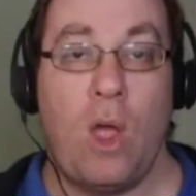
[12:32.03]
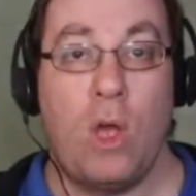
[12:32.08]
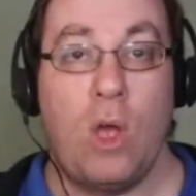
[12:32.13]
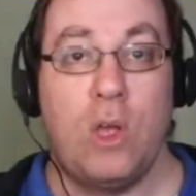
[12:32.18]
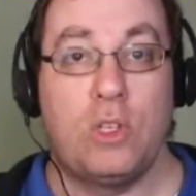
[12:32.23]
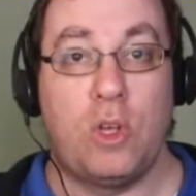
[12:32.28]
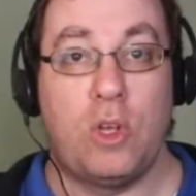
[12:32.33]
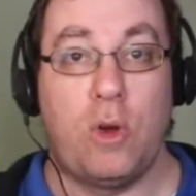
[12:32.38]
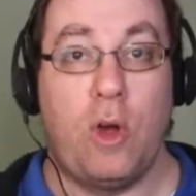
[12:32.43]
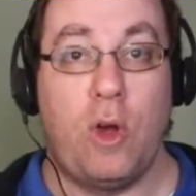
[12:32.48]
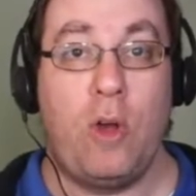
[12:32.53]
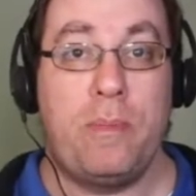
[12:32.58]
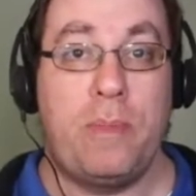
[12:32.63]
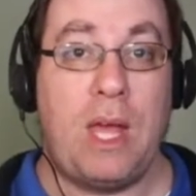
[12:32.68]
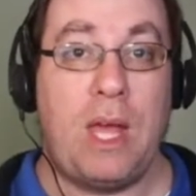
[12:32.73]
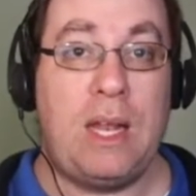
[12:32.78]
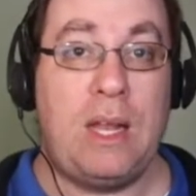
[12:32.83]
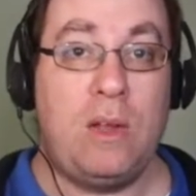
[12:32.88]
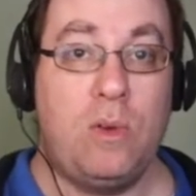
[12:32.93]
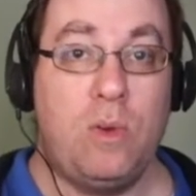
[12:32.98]
So I hope
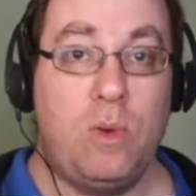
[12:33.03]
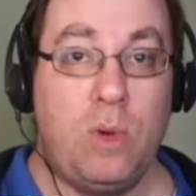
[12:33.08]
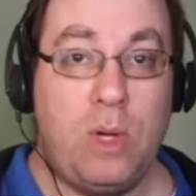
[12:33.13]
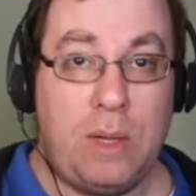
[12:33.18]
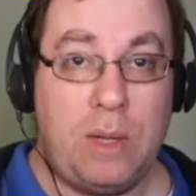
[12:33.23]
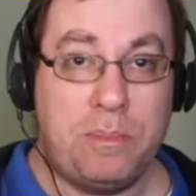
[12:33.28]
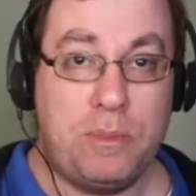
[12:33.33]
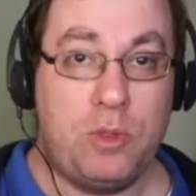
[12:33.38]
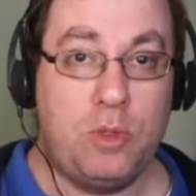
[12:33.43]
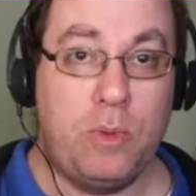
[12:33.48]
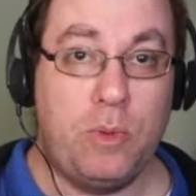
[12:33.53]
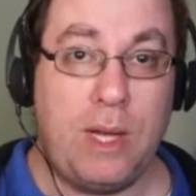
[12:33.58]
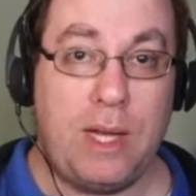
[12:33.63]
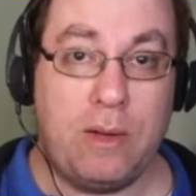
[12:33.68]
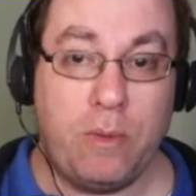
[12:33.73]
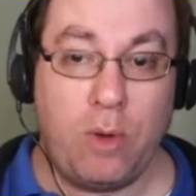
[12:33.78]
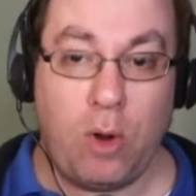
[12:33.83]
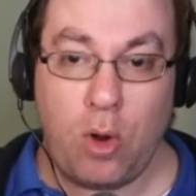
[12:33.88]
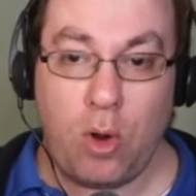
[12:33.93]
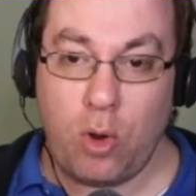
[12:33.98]
that helps you out
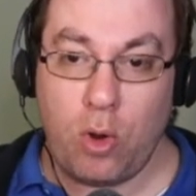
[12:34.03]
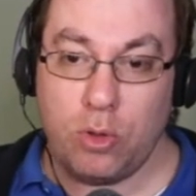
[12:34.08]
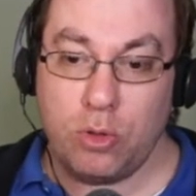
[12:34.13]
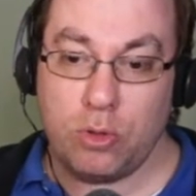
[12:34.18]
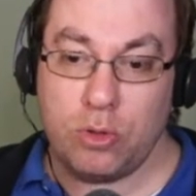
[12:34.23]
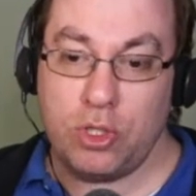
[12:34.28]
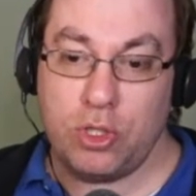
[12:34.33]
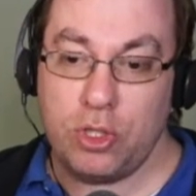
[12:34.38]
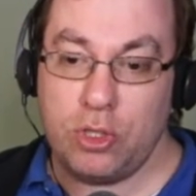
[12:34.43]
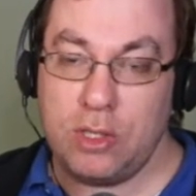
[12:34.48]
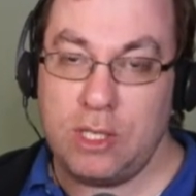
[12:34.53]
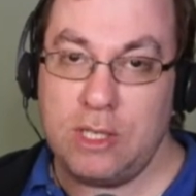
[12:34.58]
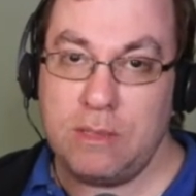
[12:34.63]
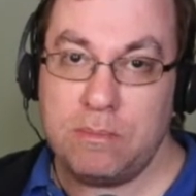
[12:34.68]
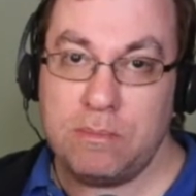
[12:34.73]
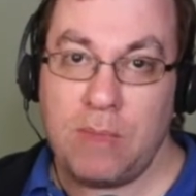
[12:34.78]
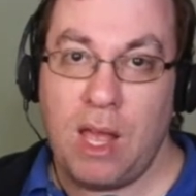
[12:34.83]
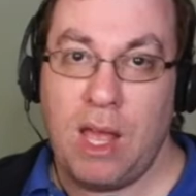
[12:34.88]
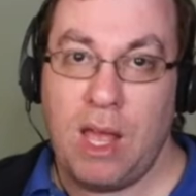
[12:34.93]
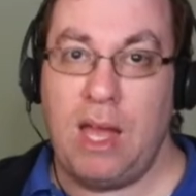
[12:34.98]
on your journey.
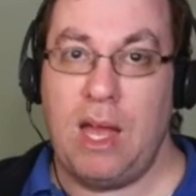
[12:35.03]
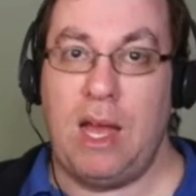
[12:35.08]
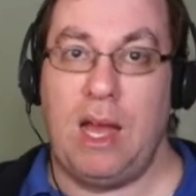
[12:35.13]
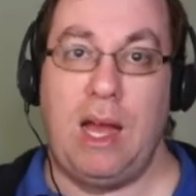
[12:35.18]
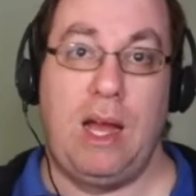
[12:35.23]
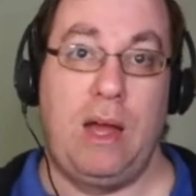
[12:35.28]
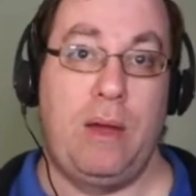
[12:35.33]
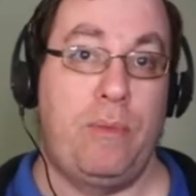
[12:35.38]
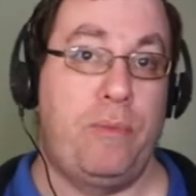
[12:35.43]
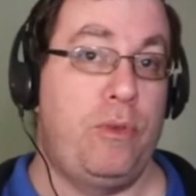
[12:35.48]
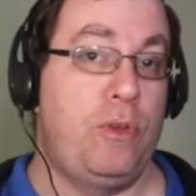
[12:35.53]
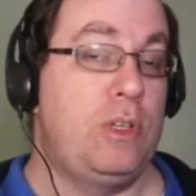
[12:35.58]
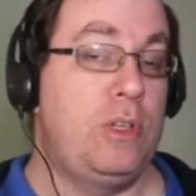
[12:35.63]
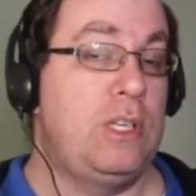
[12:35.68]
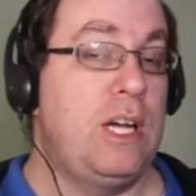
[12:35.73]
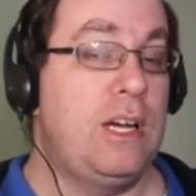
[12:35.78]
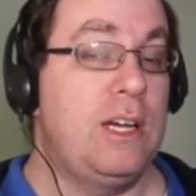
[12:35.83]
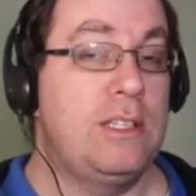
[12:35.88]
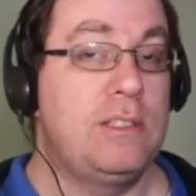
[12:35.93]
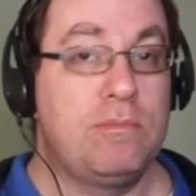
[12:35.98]
If it
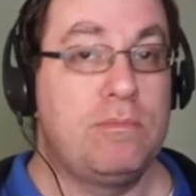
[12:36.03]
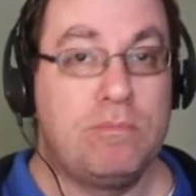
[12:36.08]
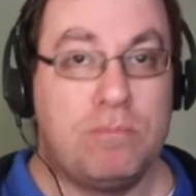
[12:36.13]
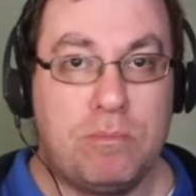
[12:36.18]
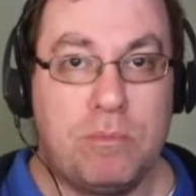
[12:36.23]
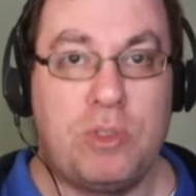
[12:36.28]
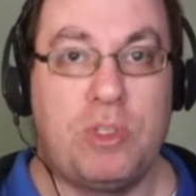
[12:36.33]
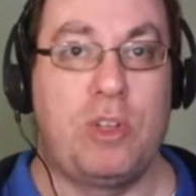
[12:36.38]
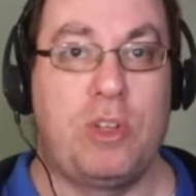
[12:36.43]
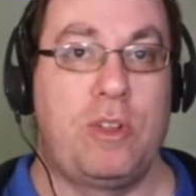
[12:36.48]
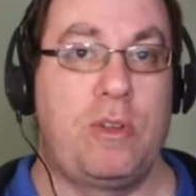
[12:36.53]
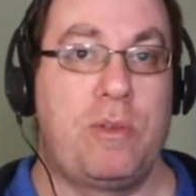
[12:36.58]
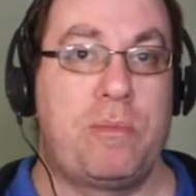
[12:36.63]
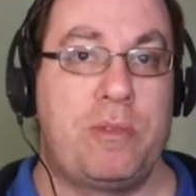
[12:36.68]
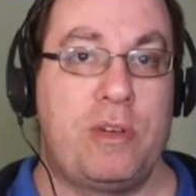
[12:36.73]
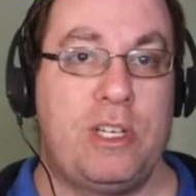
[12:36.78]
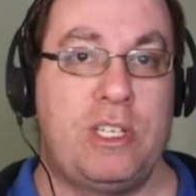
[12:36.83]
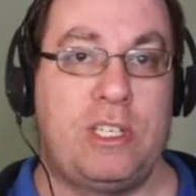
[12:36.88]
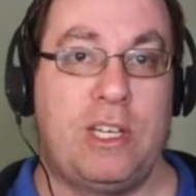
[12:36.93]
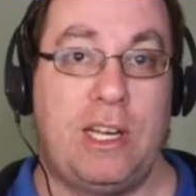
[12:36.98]
does, certainly
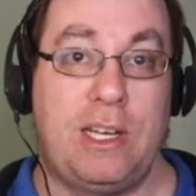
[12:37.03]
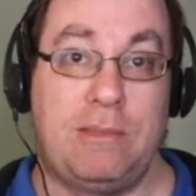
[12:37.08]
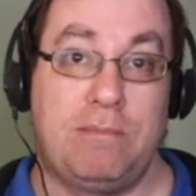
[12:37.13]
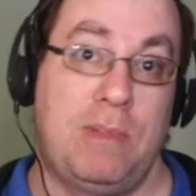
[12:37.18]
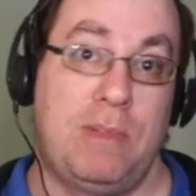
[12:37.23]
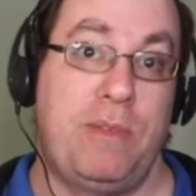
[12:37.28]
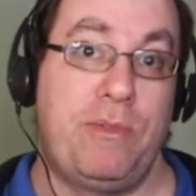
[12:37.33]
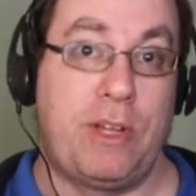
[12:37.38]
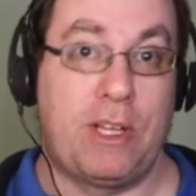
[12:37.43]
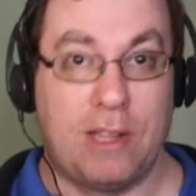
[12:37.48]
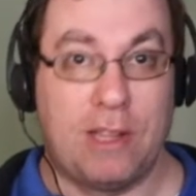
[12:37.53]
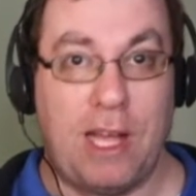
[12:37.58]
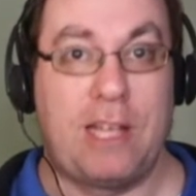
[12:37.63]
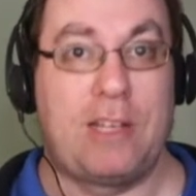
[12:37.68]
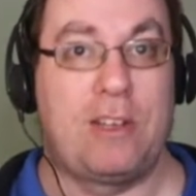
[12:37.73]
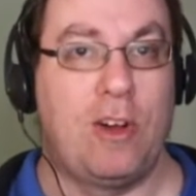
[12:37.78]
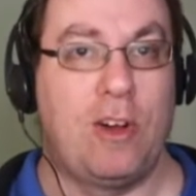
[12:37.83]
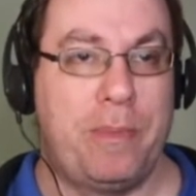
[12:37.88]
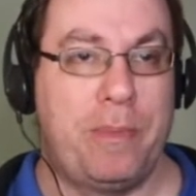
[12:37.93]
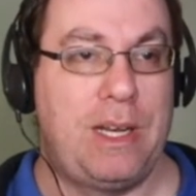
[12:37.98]
appreciate if you can like,
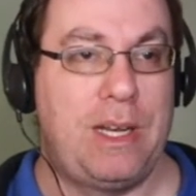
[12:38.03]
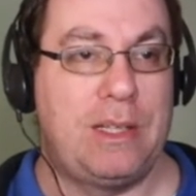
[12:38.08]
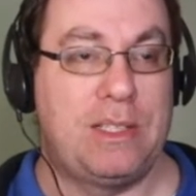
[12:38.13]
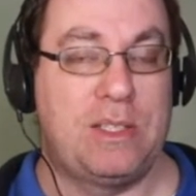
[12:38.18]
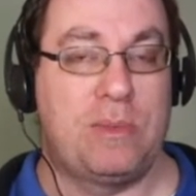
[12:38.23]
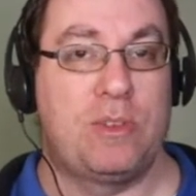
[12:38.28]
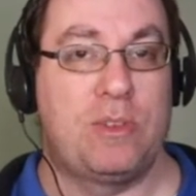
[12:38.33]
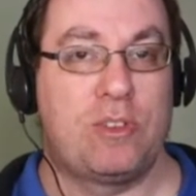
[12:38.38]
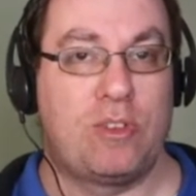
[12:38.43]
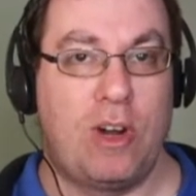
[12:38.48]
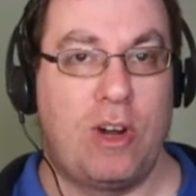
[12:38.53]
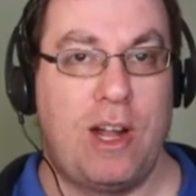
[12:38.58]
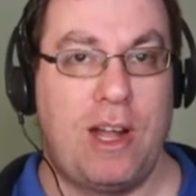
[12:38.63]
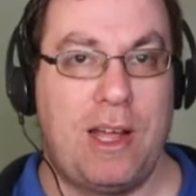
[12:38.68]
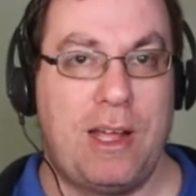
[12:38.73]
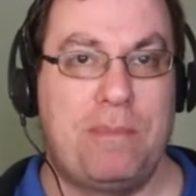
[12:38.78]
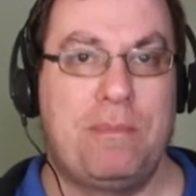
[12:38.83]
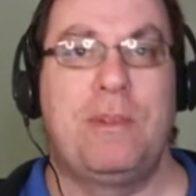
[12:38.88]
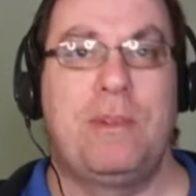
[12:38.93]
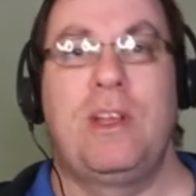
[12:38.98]
comment, and
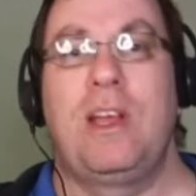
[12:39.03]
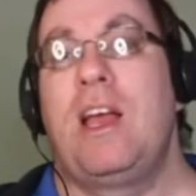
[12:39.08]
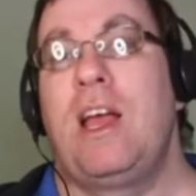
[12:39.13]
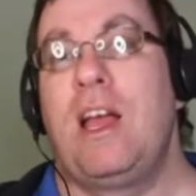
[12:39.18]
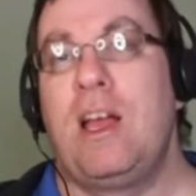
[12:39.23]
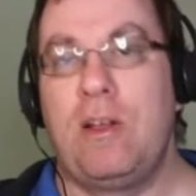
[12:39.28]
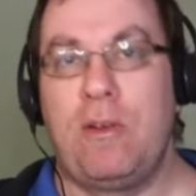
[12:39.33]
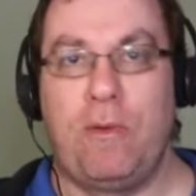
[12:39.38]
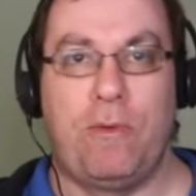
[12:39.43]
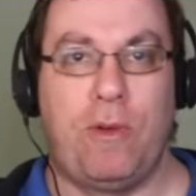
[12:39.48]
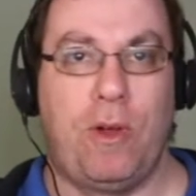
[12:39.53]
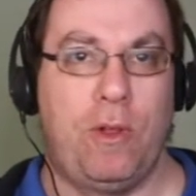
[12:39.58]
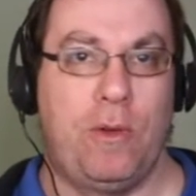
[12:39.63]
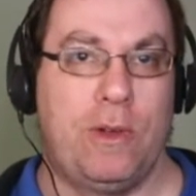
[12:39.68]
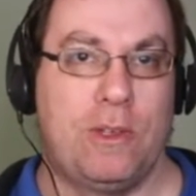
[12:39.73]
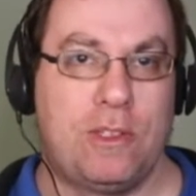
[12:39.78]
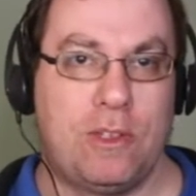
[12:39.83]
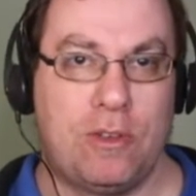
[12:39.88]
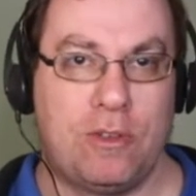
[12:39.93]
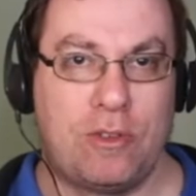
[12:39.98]
subscribe. Follow
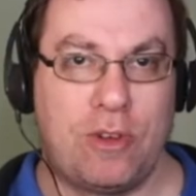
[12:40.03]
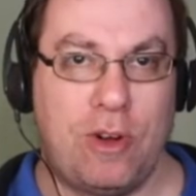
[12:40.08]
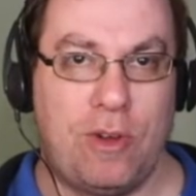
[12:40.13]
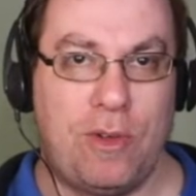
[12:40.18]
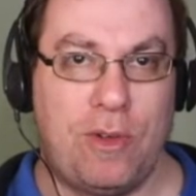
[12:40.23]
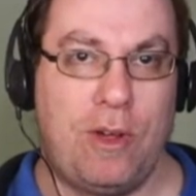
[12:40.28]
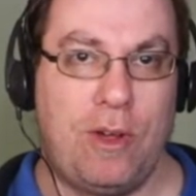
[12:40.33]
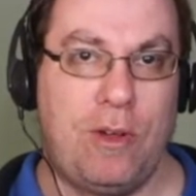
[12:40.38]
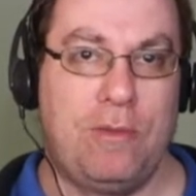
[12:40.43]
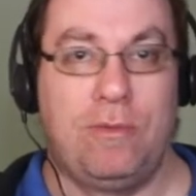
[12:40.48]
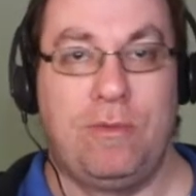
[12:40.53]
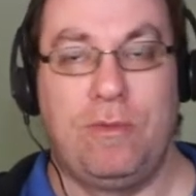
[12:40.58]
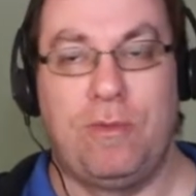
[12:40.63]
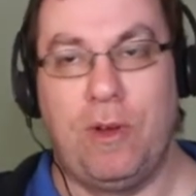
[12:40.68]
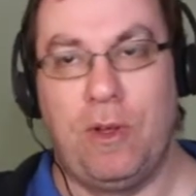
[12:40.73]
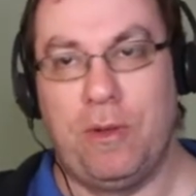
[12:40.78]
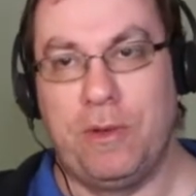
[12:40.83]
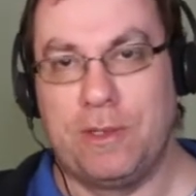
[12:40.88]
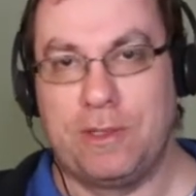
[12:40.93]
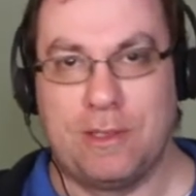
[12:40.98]
us on Trovo,
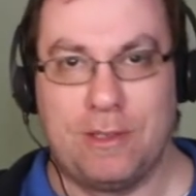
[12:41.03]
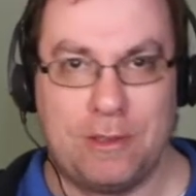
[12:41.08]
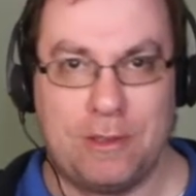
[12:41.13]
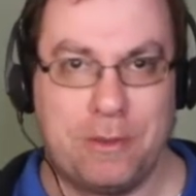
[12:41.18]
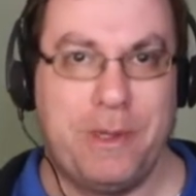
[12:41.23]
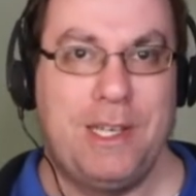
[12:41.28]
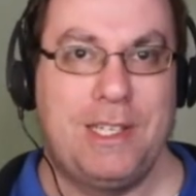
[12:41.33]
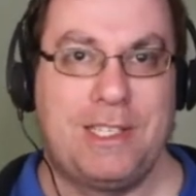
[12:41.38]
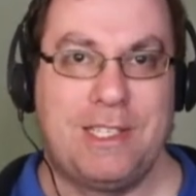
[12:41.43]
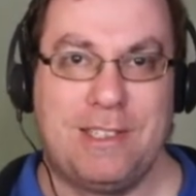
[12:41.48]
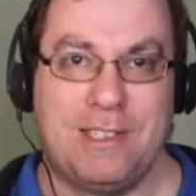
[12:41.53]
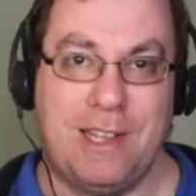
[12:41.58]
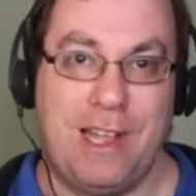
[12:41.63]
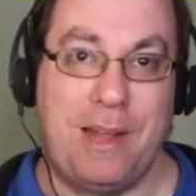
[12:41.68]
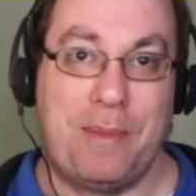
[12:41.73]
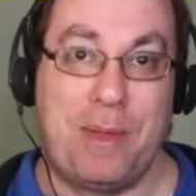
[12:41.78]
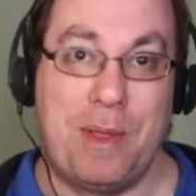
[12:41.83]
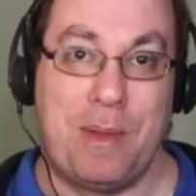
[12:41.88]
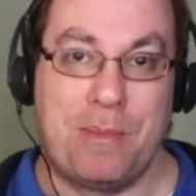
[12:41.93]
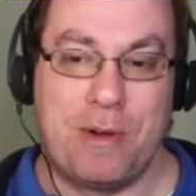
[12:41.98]
follow us on Twitch. That'd
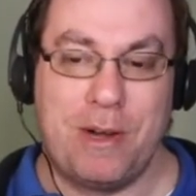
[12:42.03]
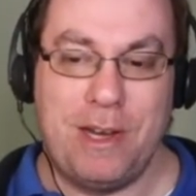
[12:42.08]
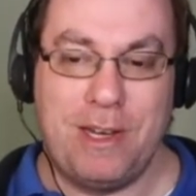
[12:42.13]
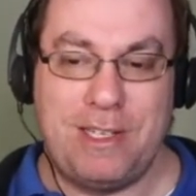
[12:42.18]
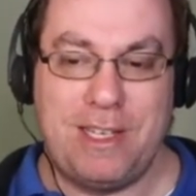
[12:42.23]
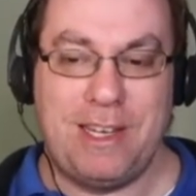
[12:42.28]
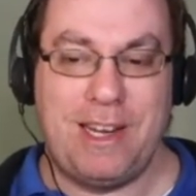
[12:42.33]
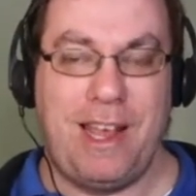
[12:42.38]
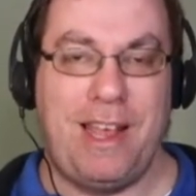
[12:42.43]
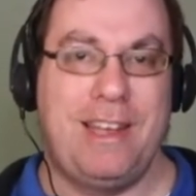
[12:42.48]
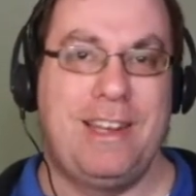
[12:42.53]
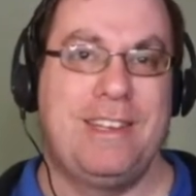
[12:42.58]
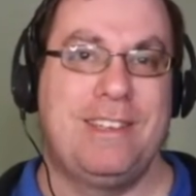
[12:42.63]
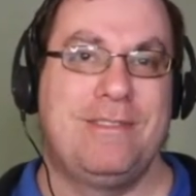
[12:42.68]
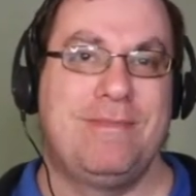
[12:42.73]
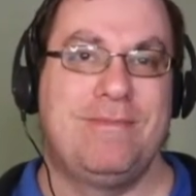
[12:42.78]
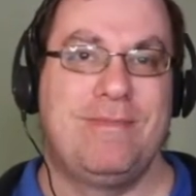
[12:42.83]
be appreciated.